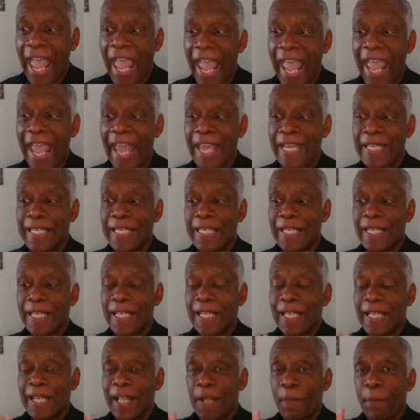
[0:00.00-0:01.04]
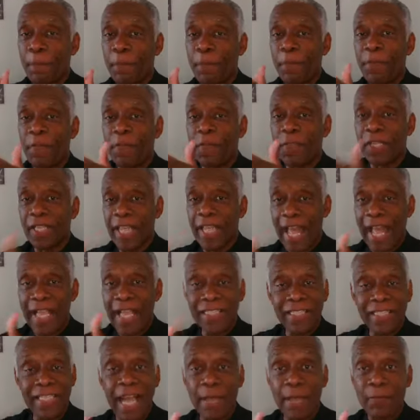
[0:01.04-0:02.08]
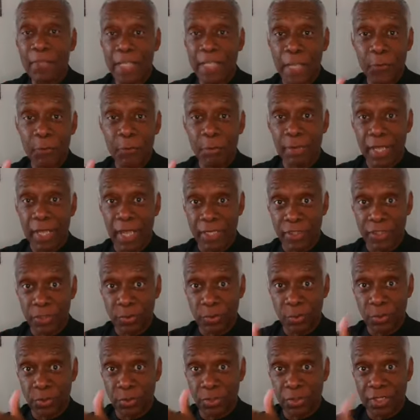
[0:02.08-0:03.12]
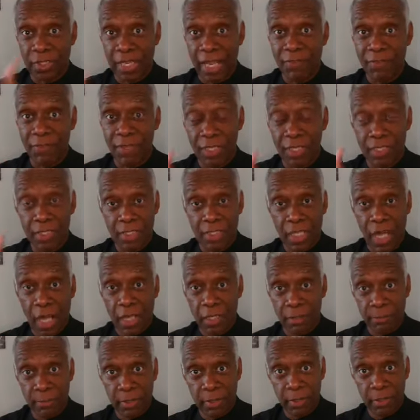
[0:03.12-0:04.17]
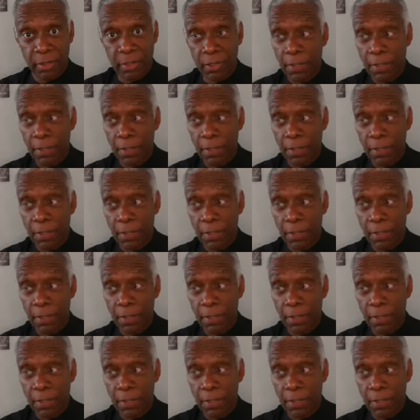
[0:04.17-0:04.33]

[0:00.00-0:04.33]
And the last time that they were blessed was David and Solomon.